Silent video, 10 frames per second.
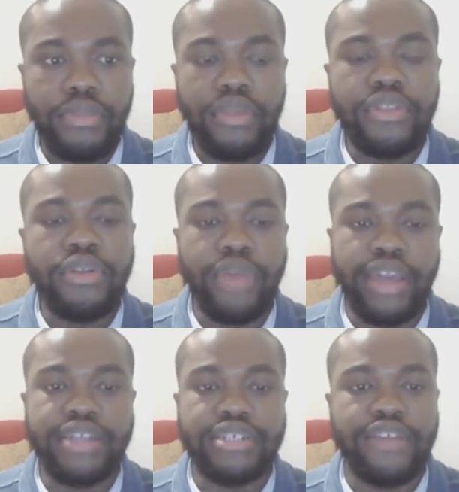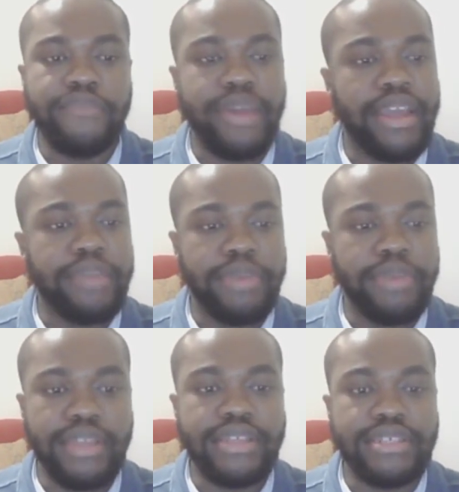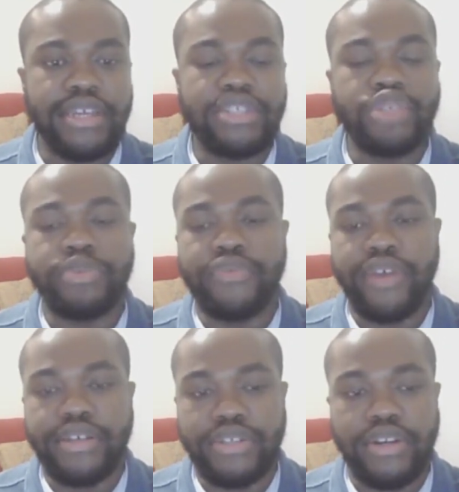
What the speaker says: the location of my APE, the site supervisor